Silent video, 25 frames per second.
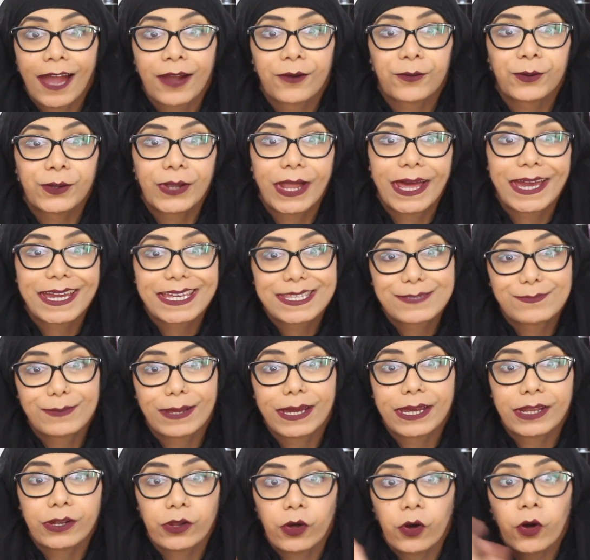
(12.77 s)
I will
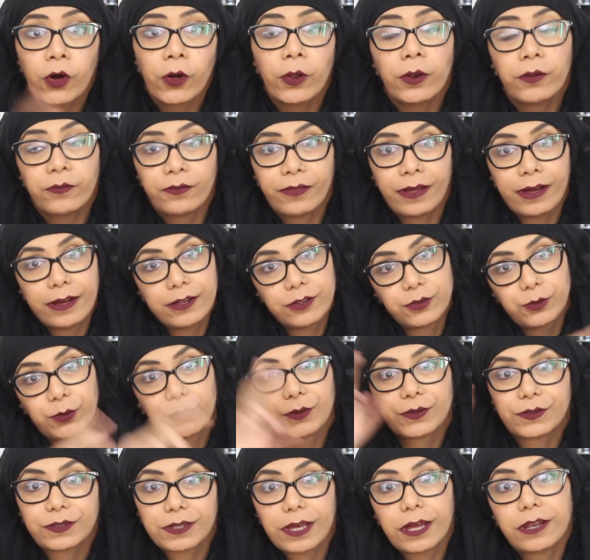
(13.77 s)
explain all of that
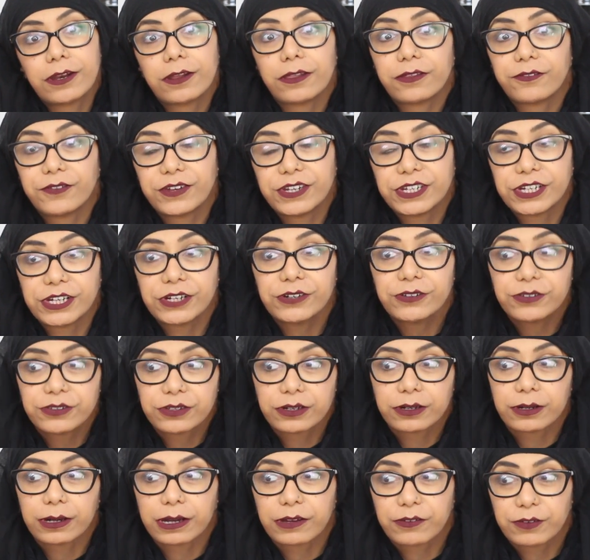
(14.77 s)
towards the end of the video,
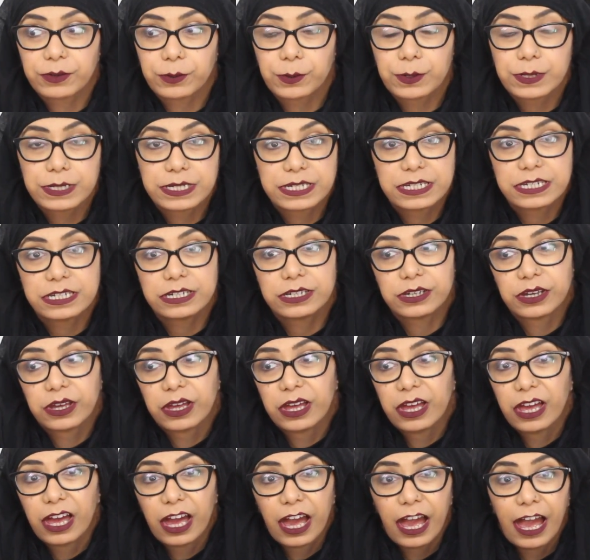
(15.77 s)
so if you want to
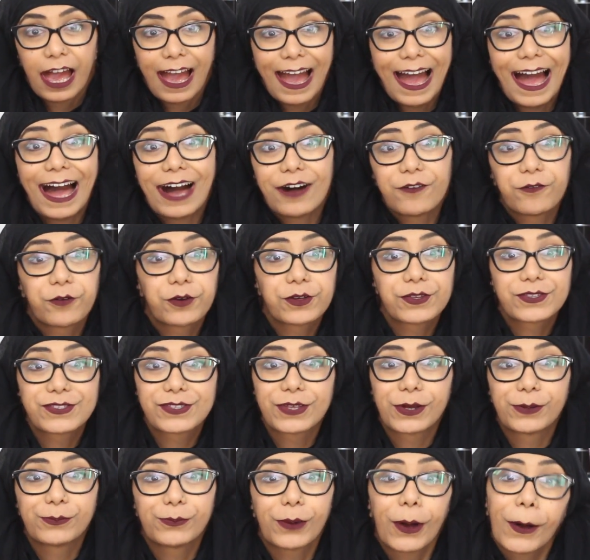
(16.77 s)
have
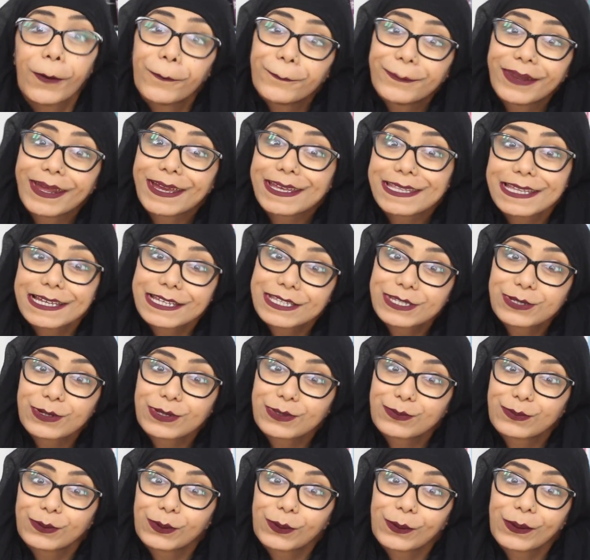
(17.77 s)
some updates as to
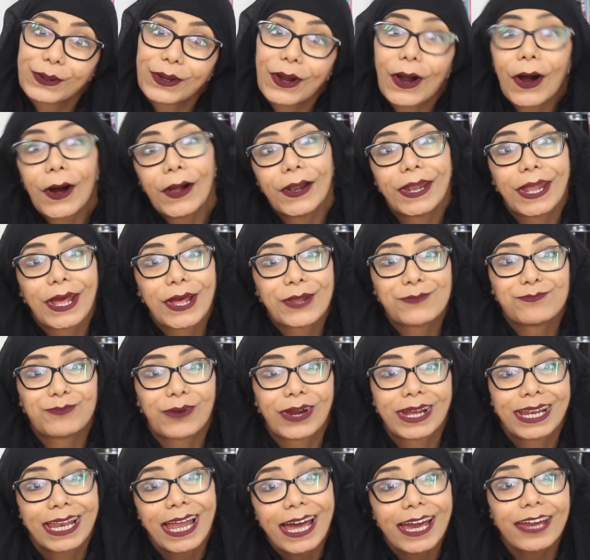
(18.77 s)
what's been going on in
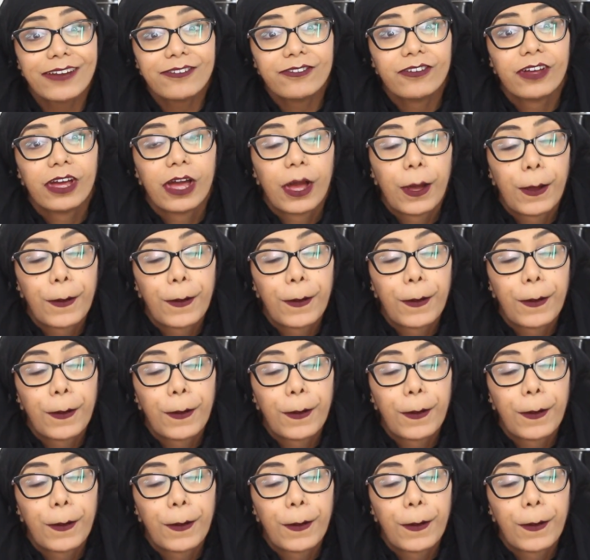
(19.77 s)
my life,